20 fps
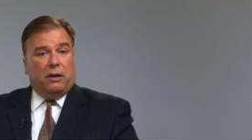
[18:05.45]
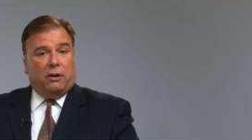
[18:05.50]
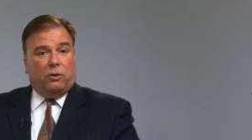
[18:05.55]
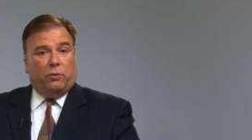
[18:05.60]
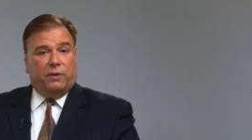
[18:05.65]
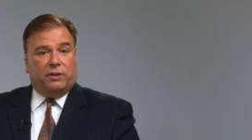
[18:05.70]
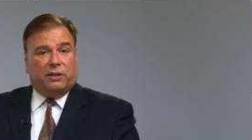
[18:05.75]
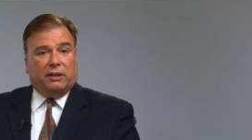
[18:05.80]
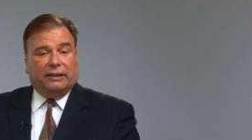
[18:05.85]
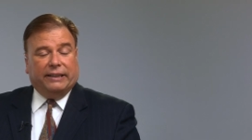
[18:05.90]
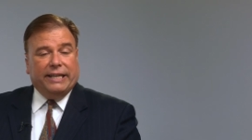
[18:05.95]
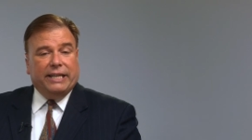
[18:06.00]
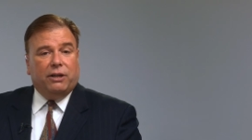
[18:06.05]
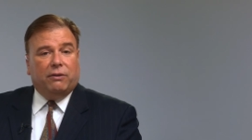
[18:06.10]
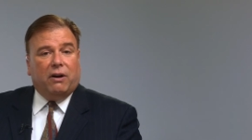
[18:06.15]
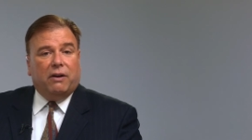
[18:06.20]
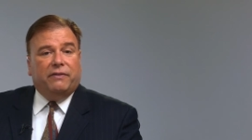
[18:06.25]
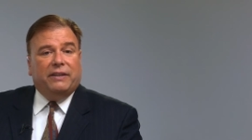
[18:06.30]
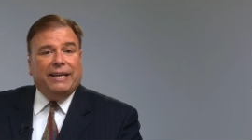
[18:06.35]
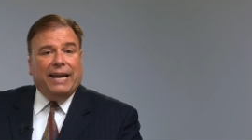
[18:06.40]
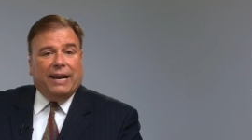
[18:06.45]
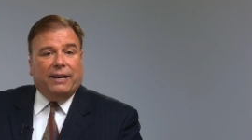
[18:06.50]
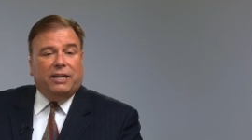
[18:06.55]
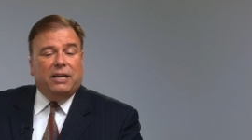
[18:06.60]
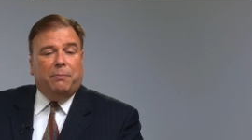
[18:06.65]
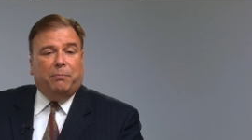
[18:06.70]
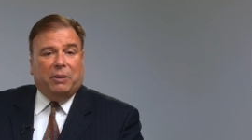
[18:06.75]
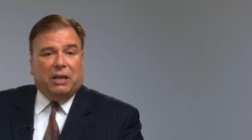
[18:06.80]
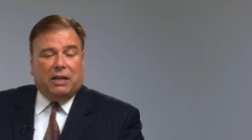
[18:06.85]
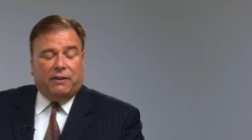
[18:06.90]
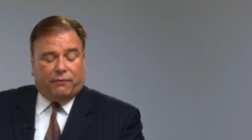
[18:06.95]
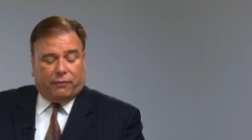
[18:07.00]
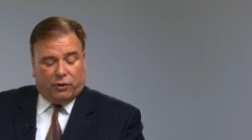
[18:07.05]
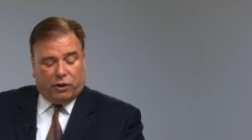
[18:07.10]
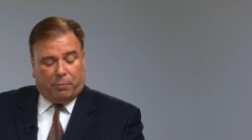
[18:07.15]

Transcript: who is the leader of the NDP for